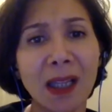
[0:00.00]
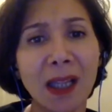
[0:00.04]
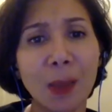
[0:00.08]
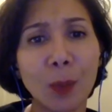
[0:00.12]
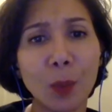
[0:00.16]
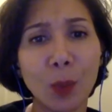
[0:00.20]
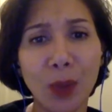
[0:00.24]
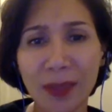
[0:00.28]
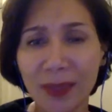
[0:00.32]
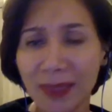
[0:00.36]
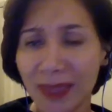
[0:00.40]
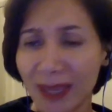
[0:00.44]

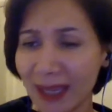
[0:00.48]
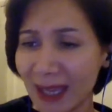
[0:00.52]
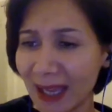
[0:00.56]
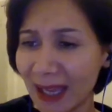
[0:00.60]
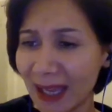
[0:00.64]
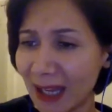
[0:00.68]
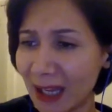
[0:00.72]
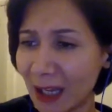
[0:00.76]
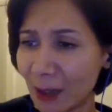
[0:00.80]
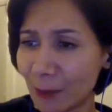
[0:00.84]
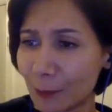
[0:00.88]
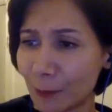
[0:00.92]
when they
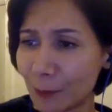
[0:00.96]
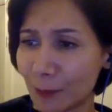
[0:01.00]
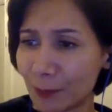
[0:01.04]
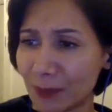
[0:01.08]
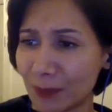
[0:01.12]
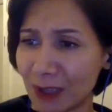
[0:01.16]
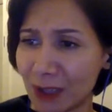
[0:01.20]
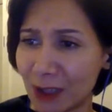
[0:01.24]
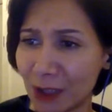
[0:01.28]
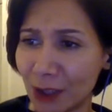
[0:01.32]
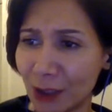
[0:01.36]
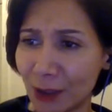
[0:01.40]
have,
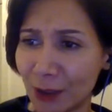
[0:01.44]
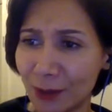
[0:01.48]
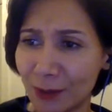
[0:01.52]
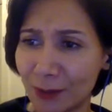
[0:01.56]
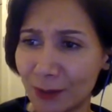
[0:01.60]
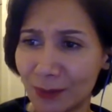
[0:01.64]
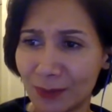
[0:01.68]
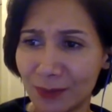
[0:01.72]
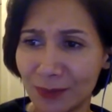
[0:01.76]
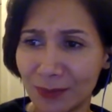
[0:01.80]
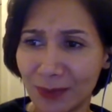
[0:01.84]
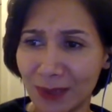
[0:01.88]

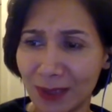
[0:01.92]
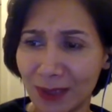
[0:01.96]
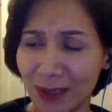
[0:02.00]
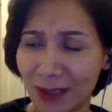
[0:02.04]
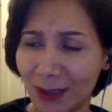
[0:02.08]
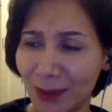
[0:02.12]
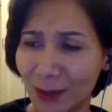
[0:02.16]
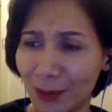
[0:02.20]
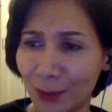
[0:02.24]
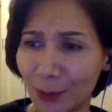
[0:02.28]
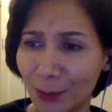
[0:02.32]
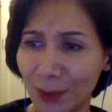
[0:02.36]

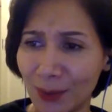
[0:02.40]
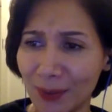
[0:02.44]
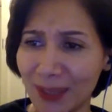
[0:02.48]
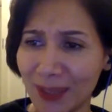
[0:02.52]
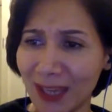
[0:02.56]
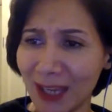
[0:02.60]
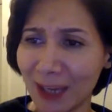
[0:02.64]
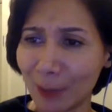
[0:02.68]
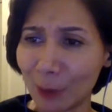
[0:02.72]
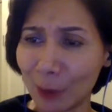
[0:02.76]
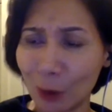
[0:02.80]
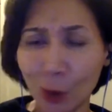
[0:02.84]
when they
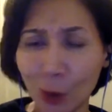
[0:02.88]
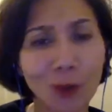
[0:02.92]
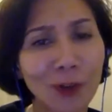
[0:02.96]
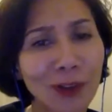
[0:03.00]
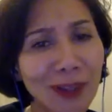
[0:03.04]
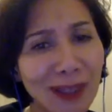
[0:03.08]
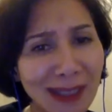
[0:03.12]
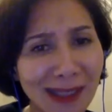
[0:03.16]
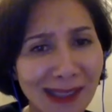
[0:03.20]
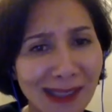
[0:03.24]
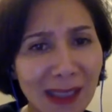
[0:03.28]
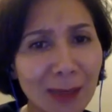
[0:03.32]
have a lot of
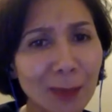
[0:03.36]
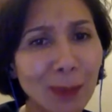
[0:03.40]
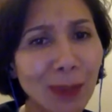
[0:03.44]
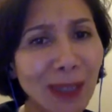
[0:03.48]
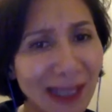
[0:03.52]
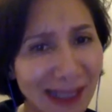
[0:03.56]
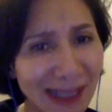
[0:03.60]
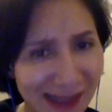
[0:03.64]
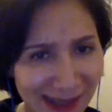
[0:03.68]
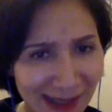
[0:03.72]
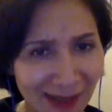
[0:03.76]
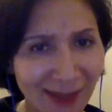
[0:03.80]
things in
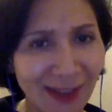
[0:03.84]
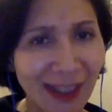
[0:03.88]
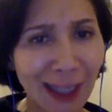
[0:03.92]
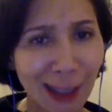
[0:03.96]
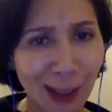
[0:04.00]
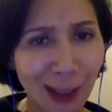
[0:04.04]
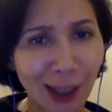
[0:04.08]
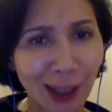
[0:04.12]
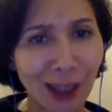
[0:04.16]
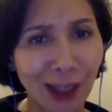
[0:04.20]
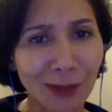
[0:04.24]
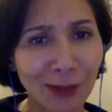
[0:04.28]
place in their
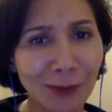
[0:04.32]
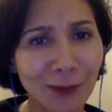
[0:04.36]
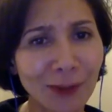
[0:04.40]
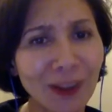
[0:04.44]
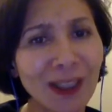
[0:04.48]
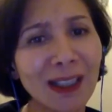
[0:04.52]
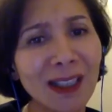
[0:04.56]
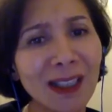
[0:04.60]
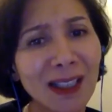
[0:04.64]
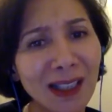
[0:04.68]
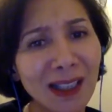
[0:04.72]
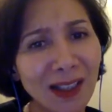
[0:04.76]
life,
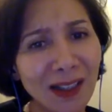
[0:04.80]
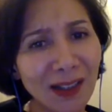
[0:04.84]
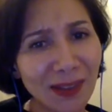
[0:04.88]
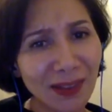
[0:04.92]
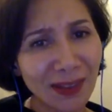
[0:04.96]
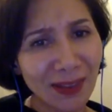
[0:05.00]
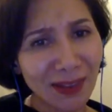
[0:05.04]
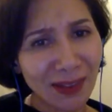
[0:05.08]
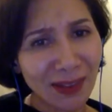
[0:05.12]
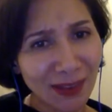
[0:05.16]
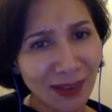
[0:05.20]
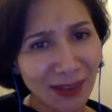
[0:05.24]

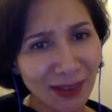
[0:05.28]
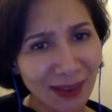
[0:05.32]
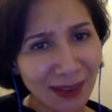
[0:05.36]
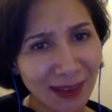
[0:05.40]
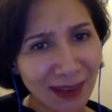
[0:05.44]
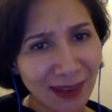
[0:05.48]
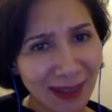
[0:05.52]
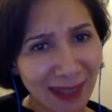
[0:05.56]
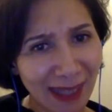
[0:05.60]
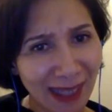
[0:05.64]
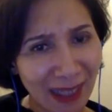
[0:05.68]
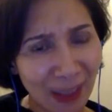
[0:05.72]

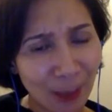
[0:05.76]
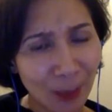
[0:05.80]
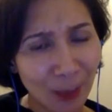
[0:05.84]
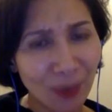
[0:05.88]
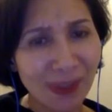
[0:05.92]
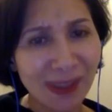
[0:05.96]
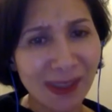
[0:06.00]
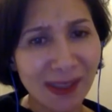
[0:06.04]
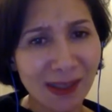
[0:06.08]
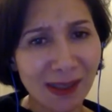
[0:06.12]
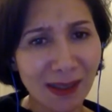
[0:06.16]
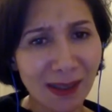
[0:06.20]
they
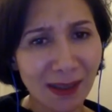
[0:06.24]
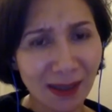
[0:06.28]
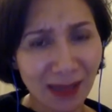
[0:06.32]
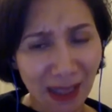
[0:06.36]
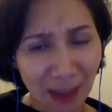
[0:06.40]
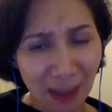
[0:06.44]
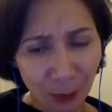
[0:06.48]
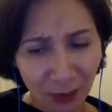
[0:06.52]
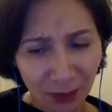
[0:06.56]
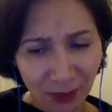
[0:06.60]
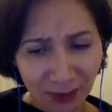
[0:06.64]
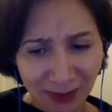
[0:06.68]

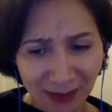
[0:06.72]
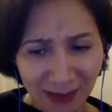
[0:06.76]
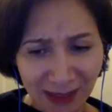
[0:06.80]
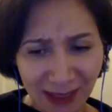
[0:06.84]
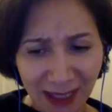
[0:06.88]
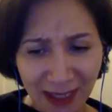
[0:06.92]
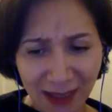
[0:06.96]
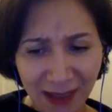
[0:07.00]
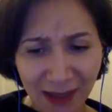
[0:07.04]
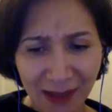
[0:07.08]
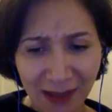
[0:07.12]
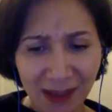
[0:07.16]
will
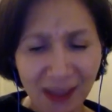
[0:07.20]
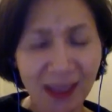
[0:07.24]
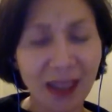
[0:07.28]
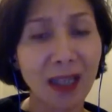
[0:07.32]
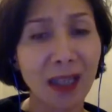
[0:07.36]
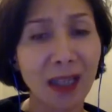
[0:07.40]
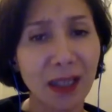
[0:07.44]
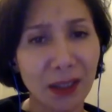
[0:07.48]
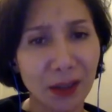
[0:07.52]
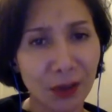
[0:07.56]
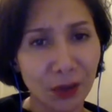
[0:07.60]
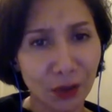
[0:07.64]
then
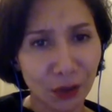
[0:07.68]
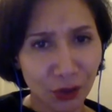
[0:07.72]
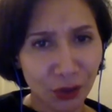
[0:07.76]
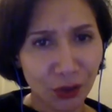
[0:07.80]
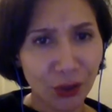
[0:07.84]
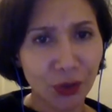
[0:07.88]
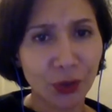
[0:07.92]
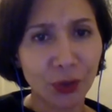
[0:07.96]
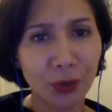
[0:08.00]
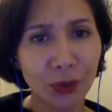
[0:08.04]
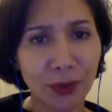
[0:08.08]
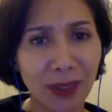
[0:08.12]
turn
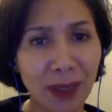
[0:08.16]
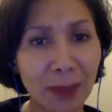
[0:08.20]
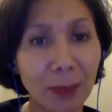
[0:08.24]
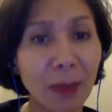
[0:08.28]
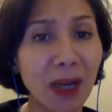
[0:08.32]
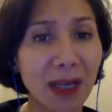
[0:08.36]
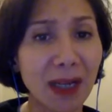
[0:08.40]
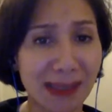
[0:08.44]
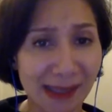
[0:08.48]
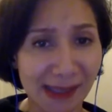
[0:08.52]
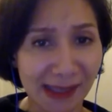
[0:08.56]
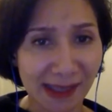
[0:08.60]
to their
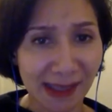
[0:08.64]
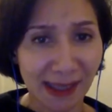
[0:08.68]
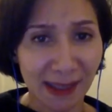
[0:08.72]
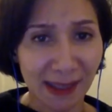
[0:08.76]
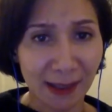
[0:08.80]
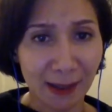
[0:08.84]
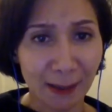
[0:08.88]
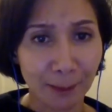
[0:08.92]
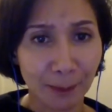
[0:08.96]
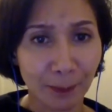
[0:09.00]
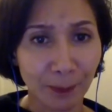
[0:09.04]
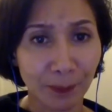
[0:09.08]
mindset
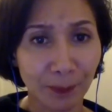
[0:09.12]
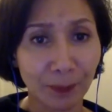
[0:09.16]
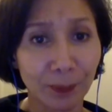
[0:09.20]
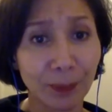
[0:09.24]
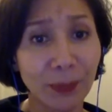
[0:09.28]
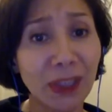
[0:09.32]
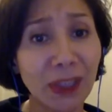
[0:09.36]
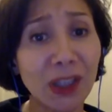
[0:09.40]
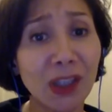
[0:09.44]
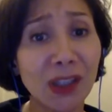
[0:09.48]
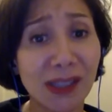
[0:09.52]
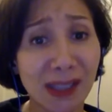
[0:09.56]

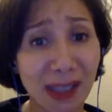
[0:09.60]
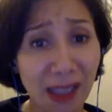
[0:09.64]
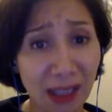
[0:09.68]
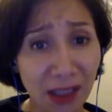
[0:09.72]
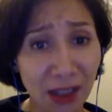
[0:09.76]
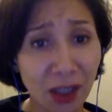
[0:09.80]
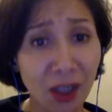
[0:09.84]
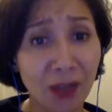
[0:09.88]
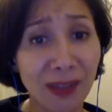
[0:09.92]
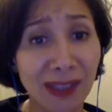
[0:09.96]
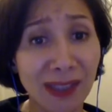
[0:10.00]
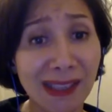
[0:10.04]
because they
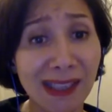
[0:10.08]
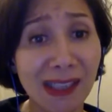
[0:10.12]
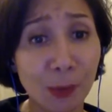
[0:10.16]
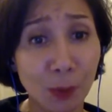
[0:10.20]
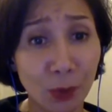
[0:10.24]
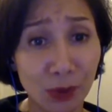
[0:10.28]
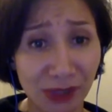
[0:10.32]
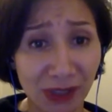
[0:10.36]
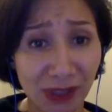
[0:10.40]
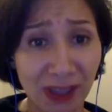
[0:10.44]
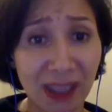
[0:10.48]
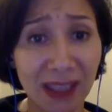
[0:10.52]
know this is
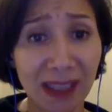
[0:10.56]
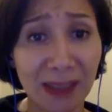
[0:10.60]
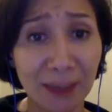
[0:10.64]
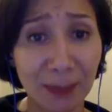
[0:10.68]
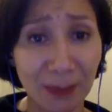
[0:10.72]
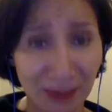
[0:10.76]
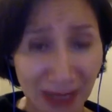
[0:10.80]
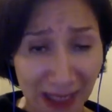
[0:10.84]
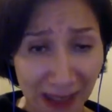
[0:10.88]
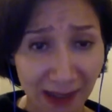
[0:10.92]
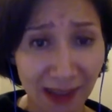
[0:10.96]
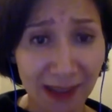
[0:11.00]
what's going to
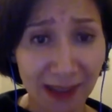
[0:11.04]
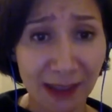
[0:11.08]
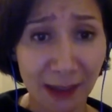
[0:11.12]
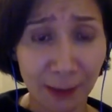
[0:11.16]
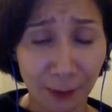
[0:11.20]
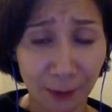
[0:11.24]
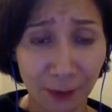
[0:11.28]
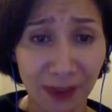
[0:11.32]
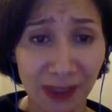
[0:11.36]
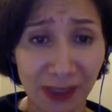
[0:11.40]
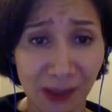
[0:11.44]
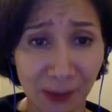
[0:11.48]
make the
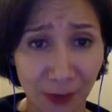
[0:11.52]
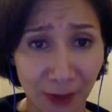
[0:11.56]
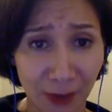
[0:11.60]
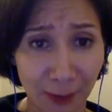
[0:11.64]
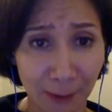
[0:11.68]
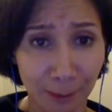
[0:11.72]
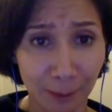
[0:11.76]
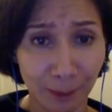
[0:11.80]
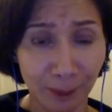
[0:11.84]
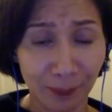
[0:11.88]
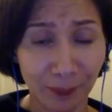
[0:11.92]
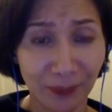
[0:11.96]
difference for
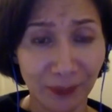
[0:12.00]
them.